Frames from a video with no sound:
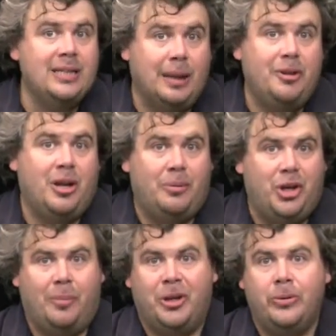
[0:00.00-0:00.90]

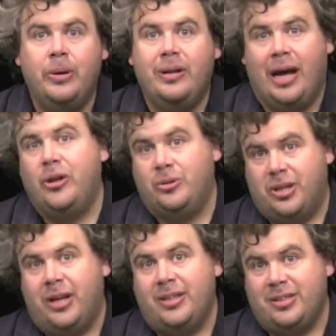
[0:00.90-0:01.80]

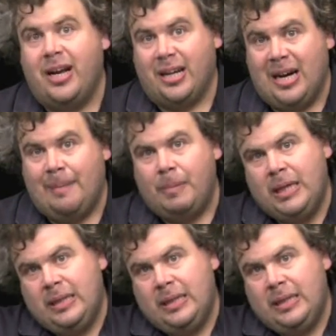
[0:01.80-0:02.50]
www.newsundies.com.